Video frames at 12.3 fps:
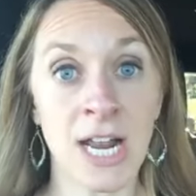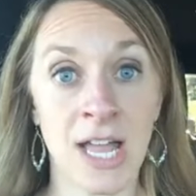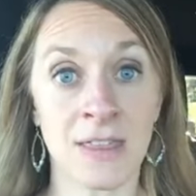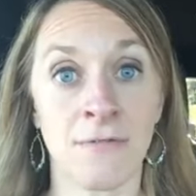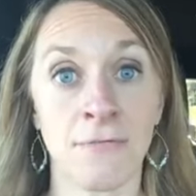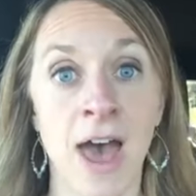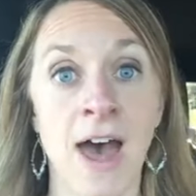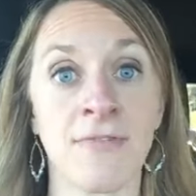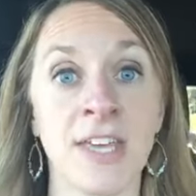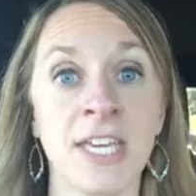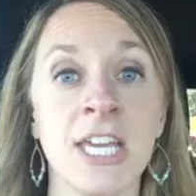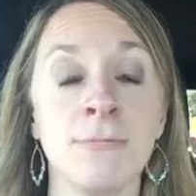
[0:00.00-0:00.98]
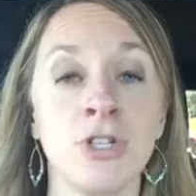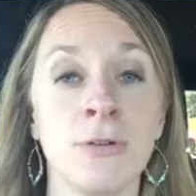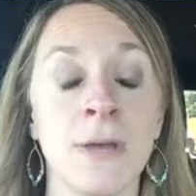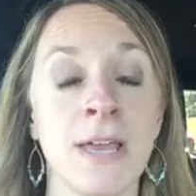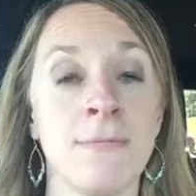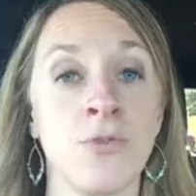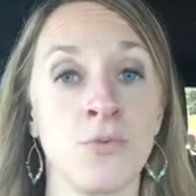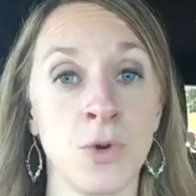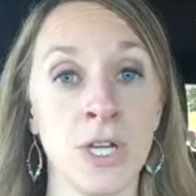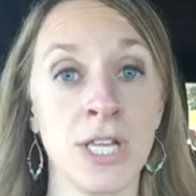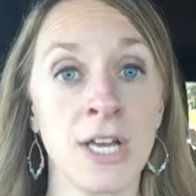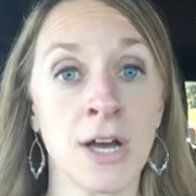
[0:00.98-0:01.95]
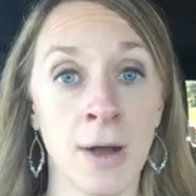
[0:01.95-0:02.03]
and the fat that keeps your baby
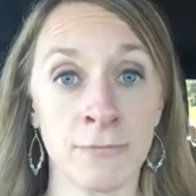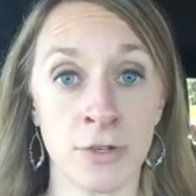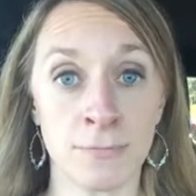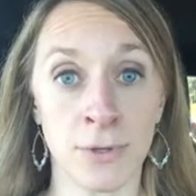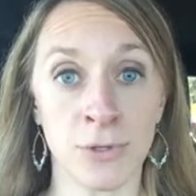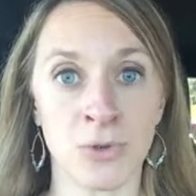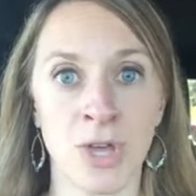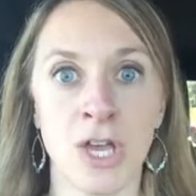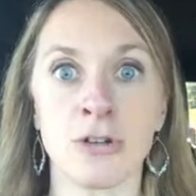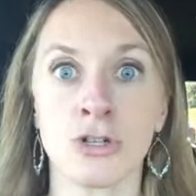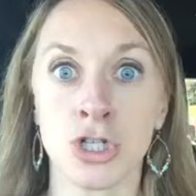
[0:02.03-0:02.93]
really comfortable so that you're